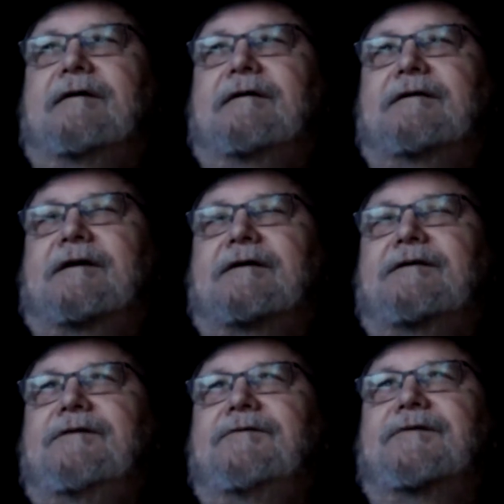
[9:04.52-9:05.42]

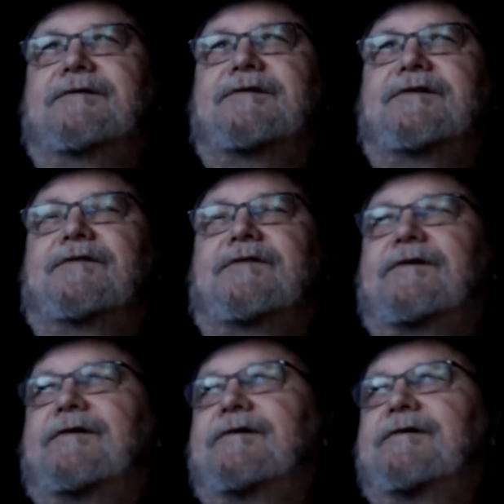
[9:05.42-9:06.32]
Just do a search
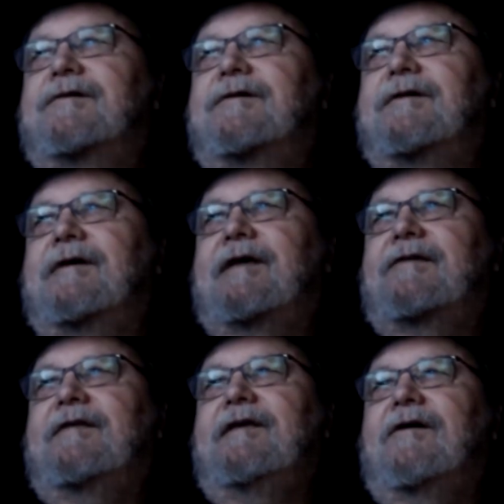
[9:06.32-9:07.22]
for
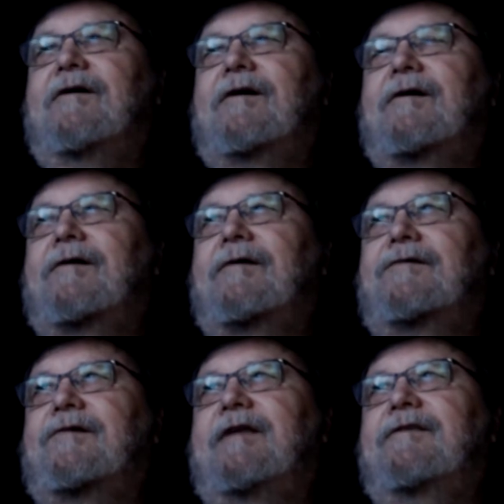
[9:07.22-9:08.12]
SDR
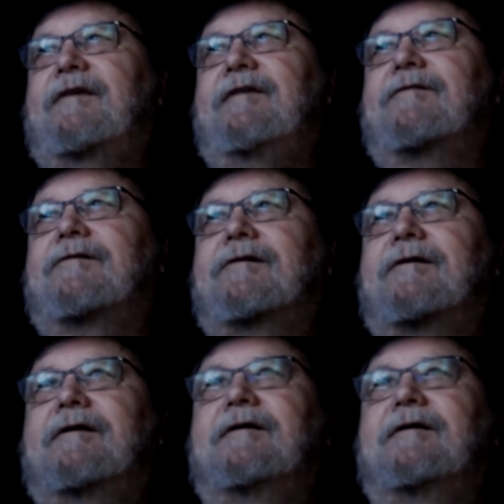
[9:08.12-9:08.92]
transceiver,